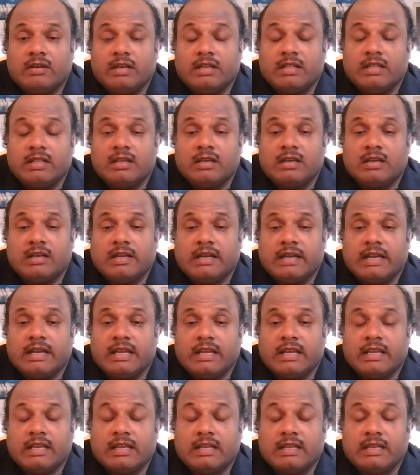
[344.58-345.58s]
the
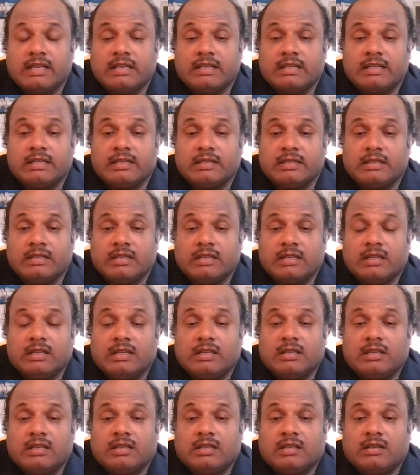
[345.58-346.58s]
entire
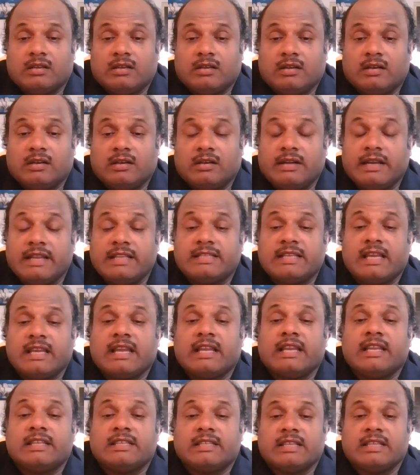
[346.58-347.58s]

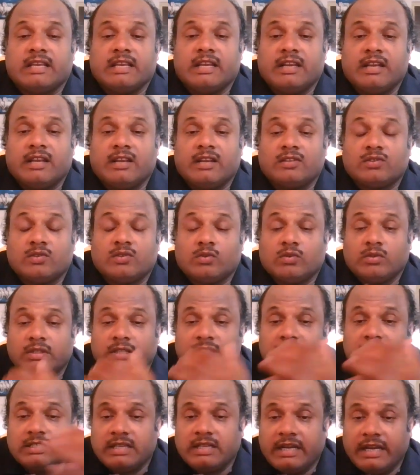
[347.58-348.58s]
design is created. So
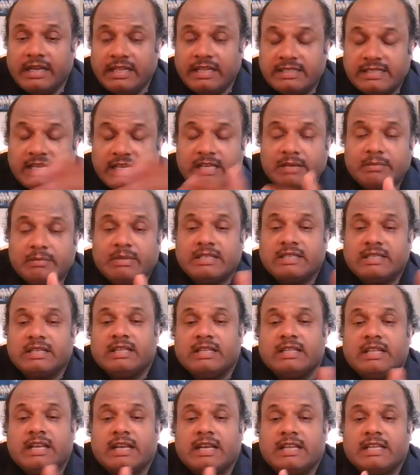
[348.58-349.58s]
this design basically,
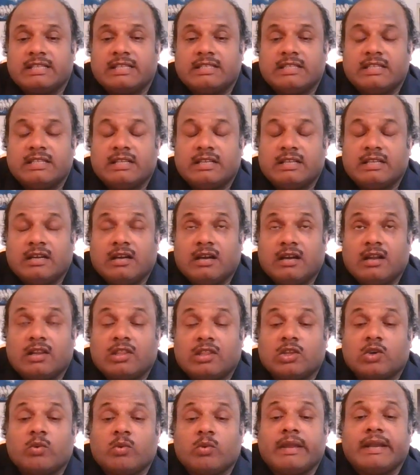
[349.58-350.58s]
that is the
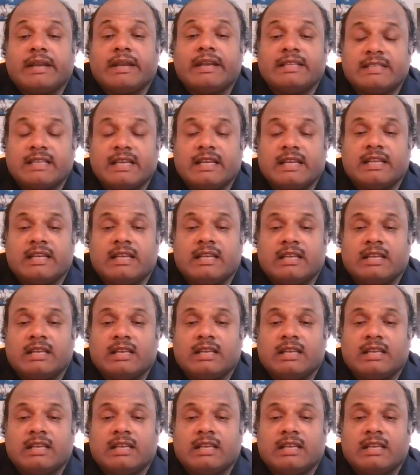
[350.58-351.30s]
earthquake design.